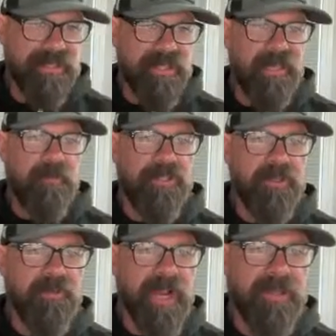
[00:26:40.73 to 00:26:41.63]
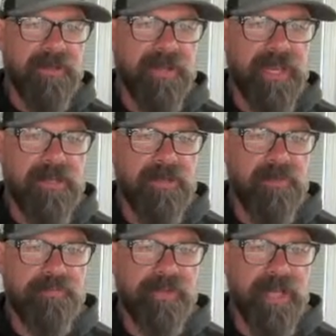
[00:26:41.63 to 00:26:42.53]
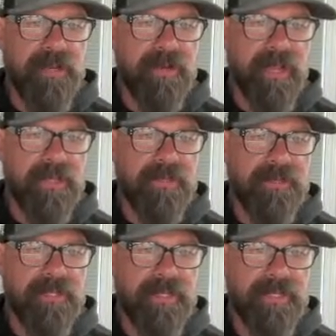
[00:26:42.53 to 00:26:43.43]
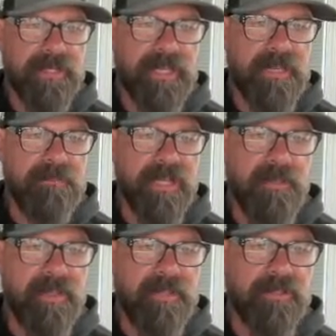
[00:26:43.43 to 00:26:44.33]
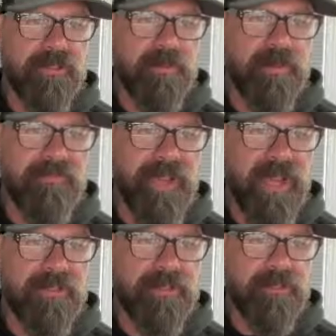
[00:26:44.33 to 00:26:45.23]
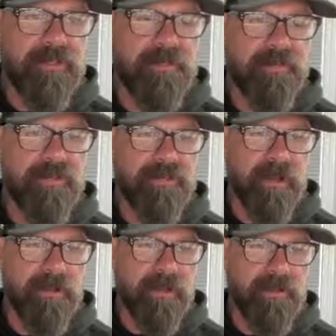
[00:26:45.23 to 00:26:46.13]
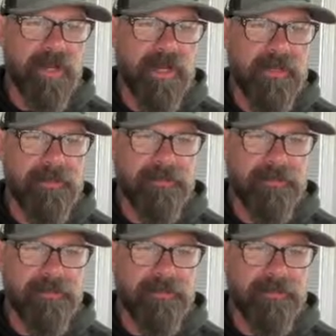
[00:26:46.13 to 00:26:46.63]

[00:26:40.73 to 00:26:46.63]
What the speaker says: said, would you rather a new player on your team come in super fast or super strong already?